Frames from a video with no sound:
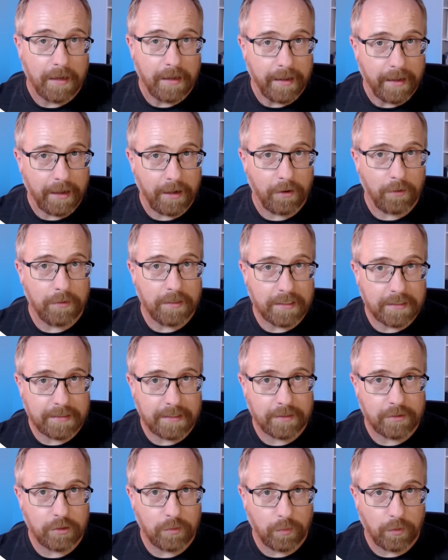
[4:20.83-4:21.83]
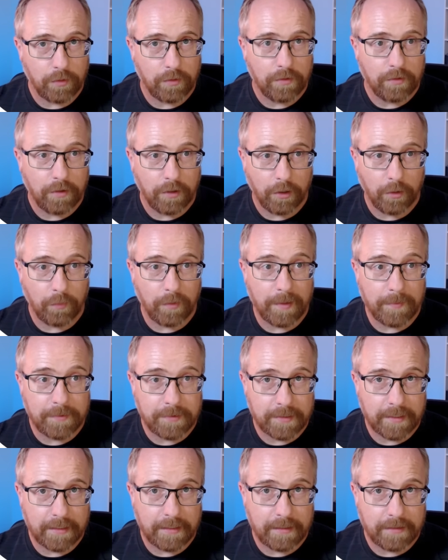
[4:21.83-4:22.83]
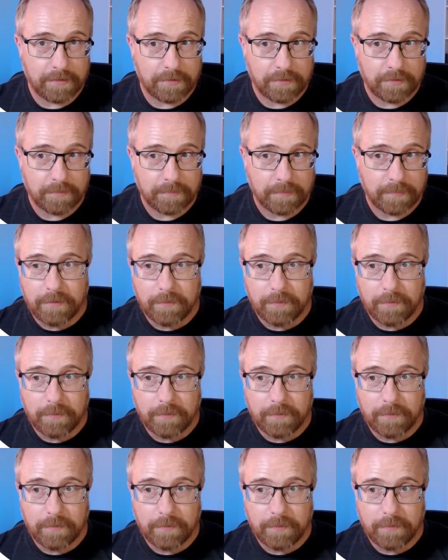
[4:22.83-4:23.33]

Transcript: how accessible our website is.